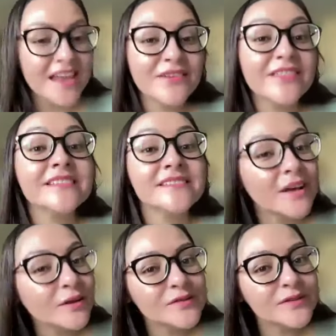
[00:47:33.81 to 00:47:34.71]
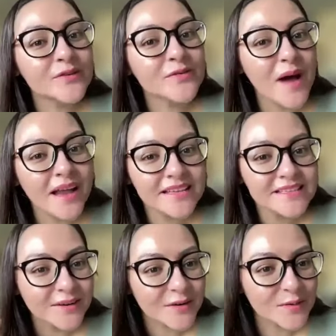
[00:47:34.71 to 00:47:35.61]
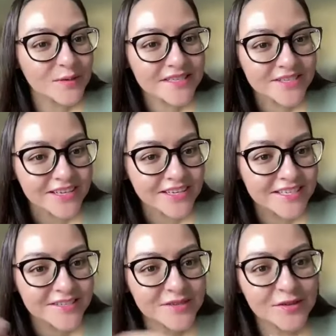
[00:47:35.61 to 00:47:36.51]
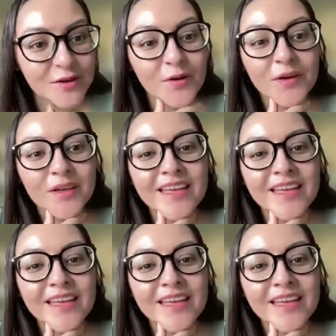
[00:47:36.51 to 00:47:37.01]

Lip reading: Even the cells in our bodies are always changing. So